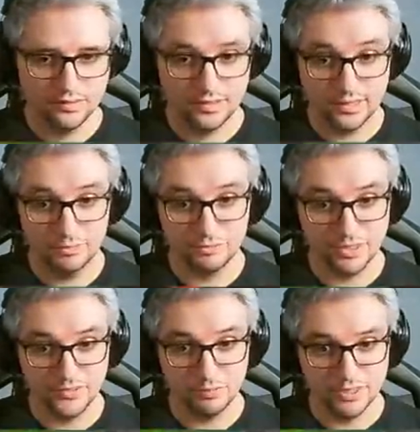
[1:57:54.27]
Yeah,
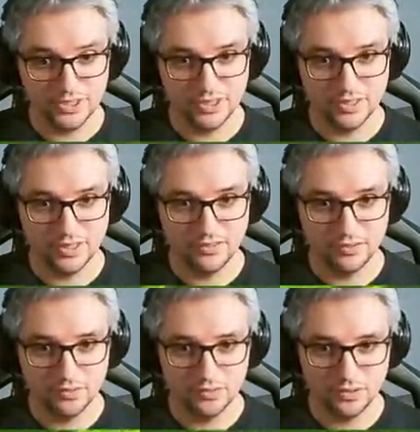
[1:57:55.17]
praise Blish indeed.
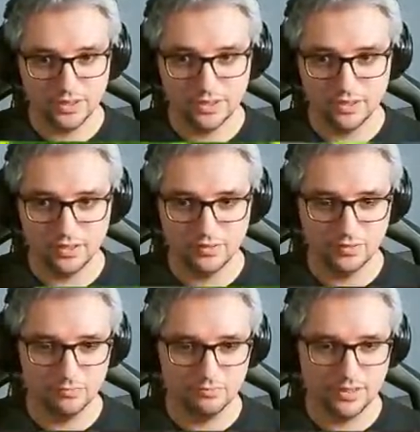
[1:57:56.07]
Holy hell.
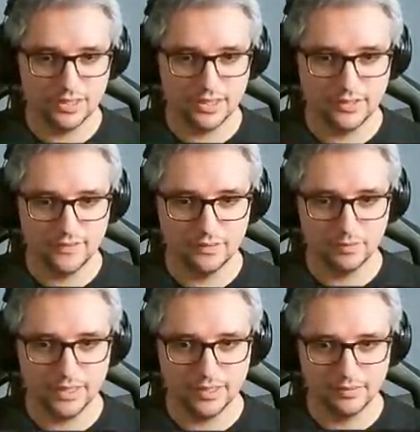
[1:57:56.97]
Oh, my cat is
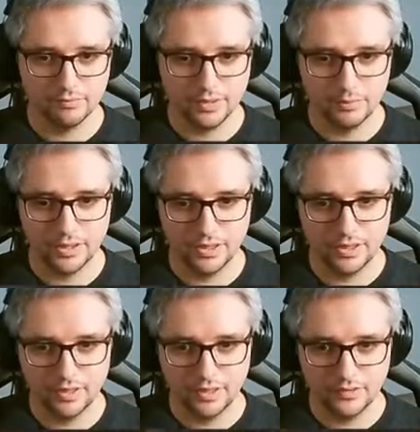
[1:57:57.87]
back. Maybe
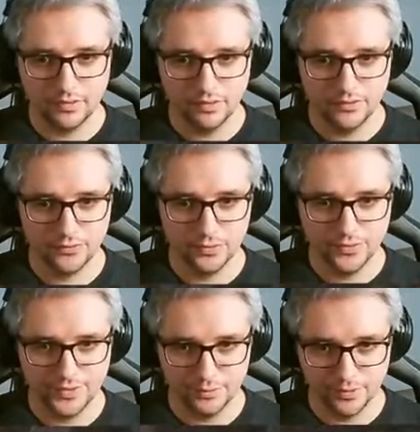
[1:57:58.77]
he ate all his
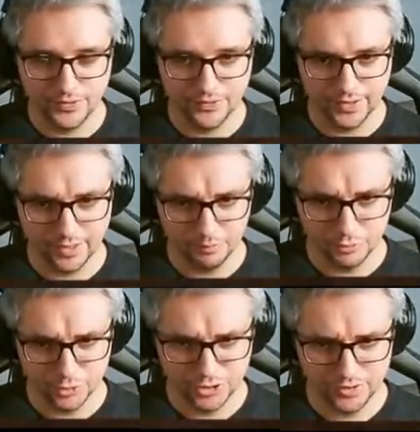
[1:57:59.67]
food and he wants a second
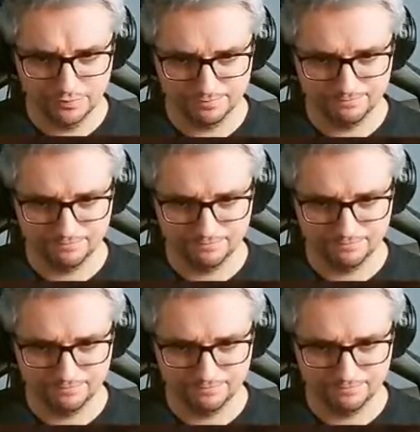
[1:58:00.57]
portion.